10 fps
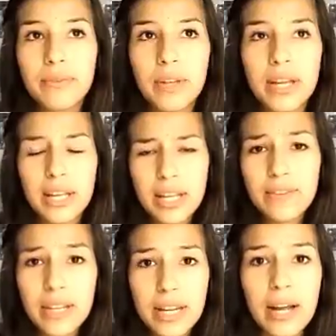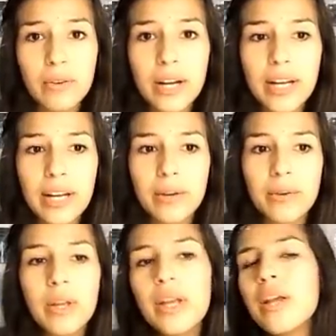Like, even now, right
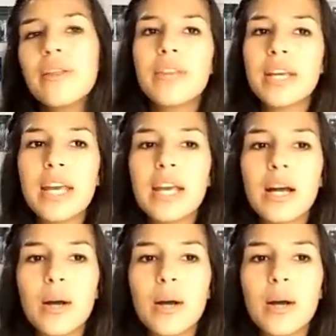now, thinking